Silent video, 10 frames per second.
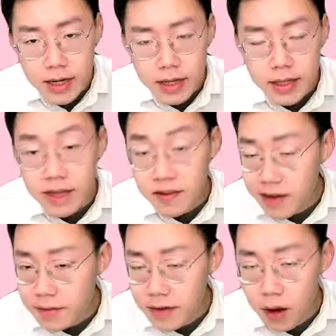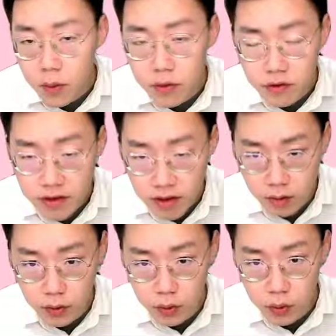this time I want to
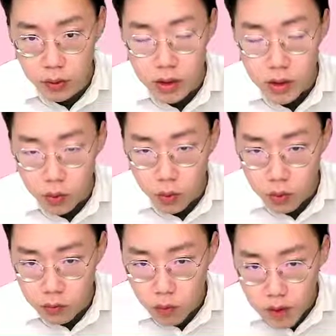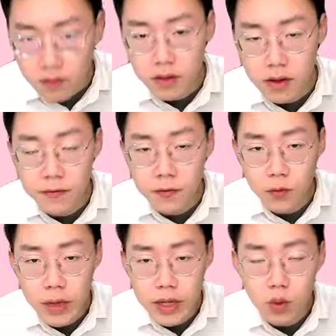tell you, once if
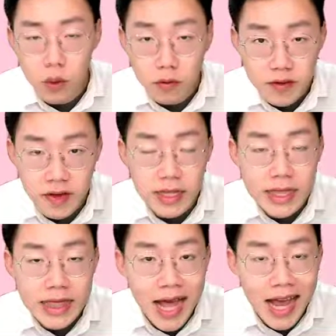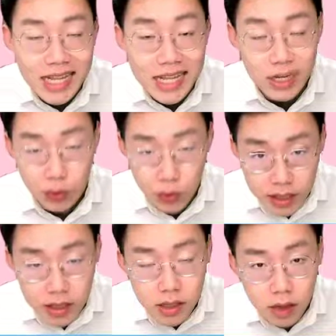we rotate 90 degree,